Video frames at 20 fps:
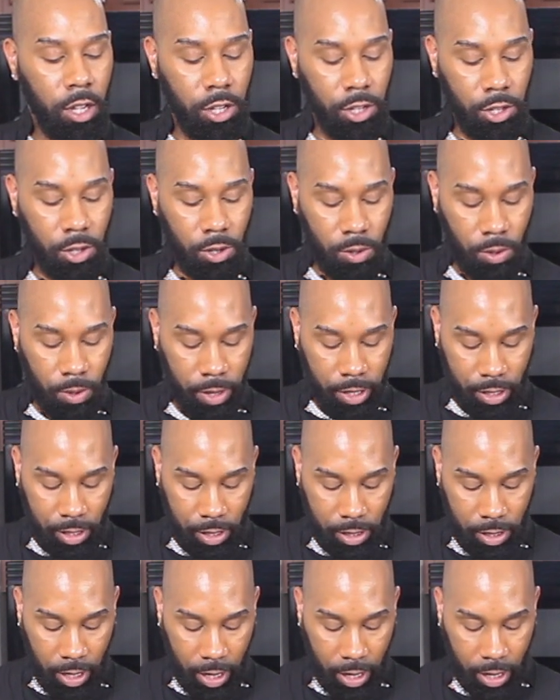You're going
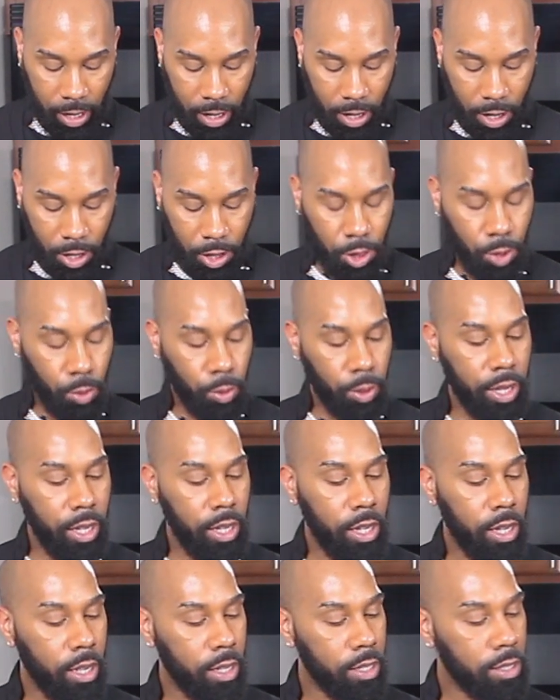to take
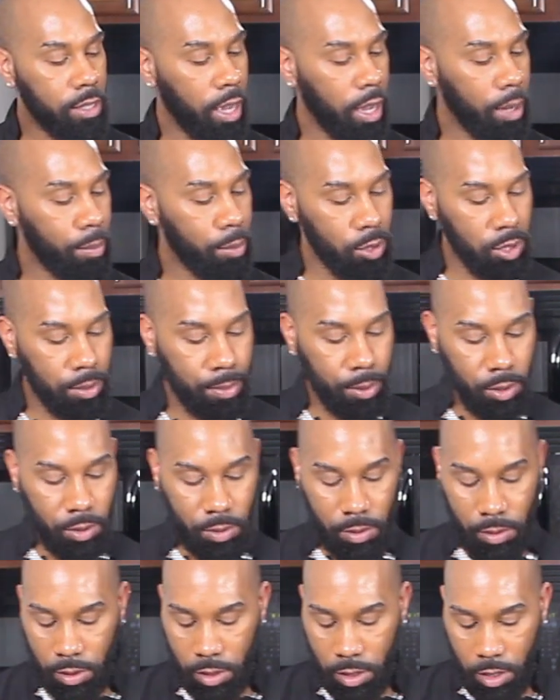3
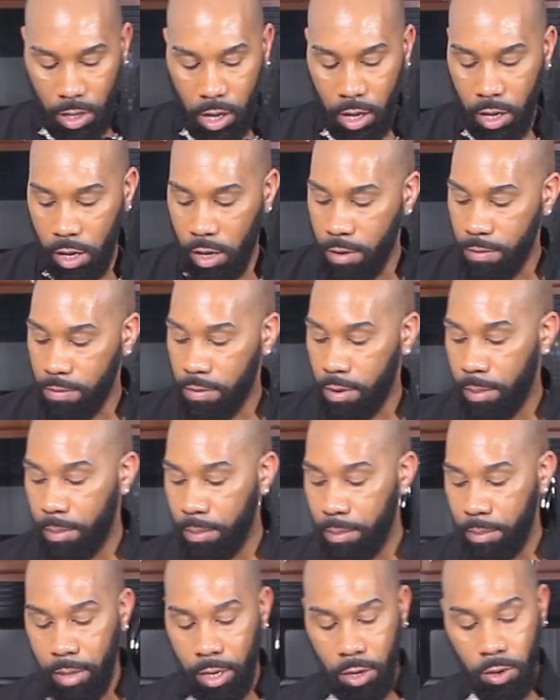tablespoons of
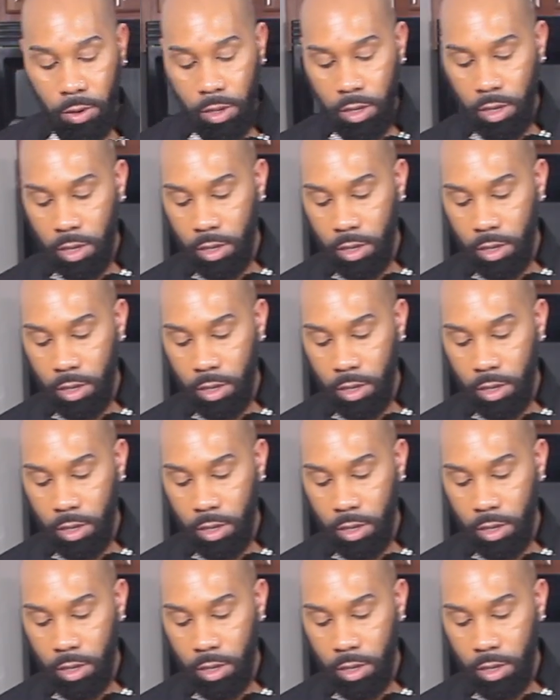milk,